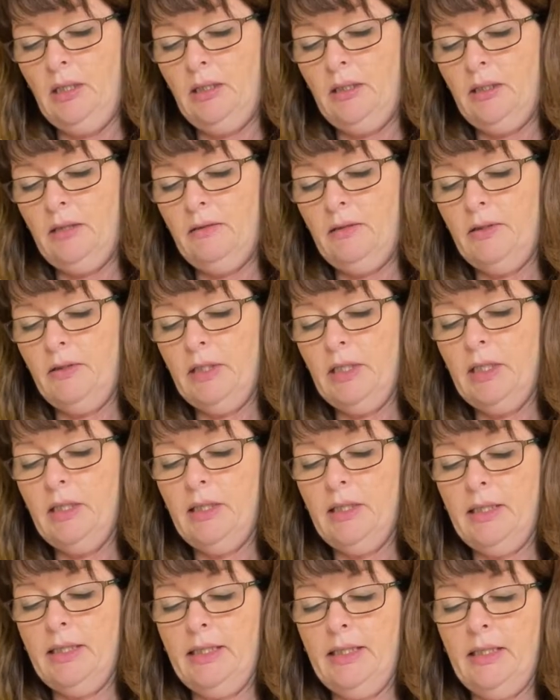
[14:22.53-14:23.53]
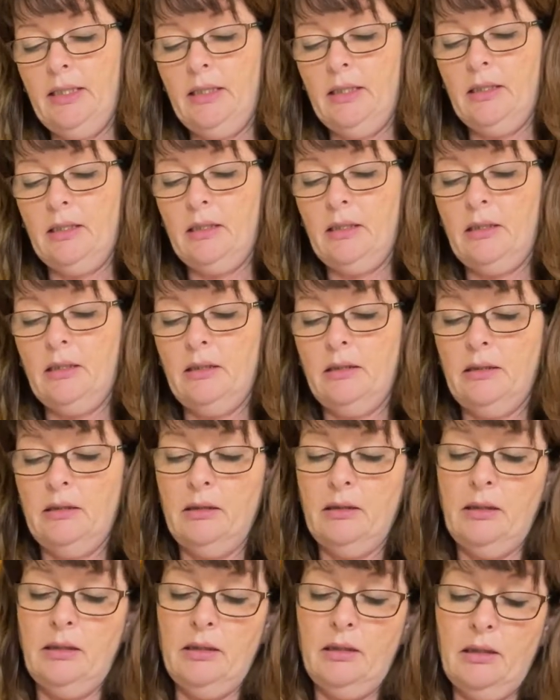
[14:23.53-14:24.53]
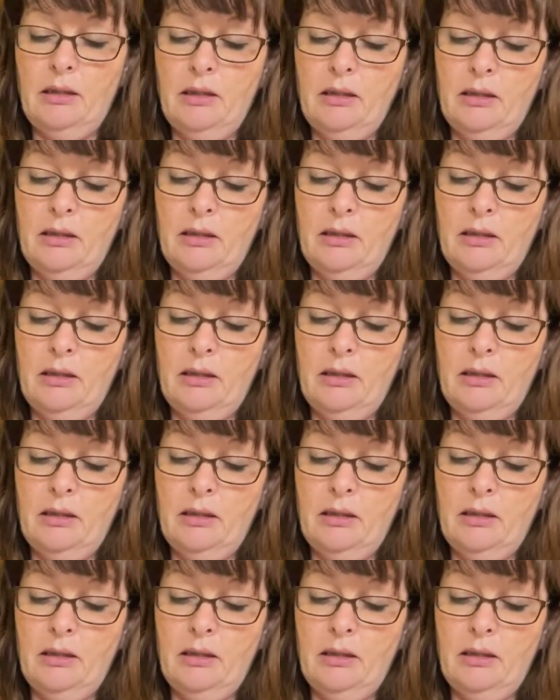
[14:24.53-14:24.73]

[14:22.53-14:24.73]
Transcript: they're on the lining side.